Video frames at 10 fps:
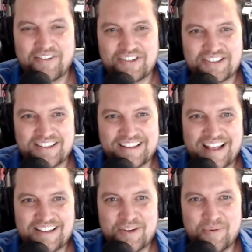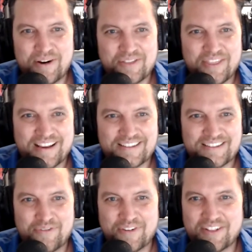just, that's the weird thing is
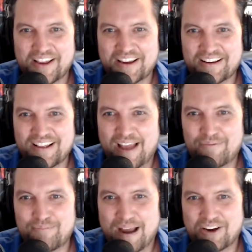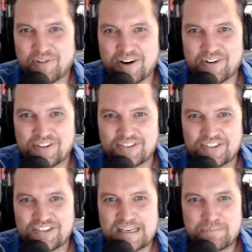I feel like my career is
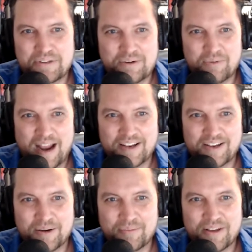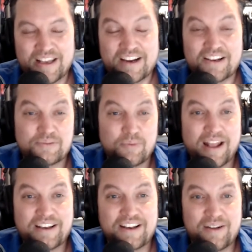deeply random, because what
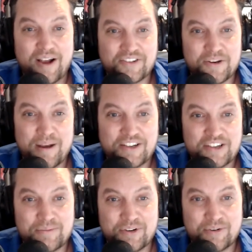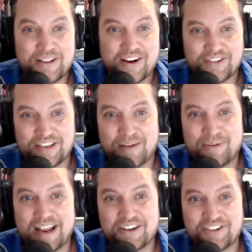I didn't also mention in between there is I'm
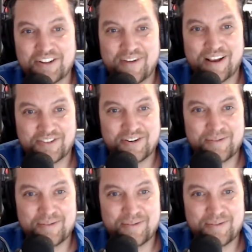an angel investor in a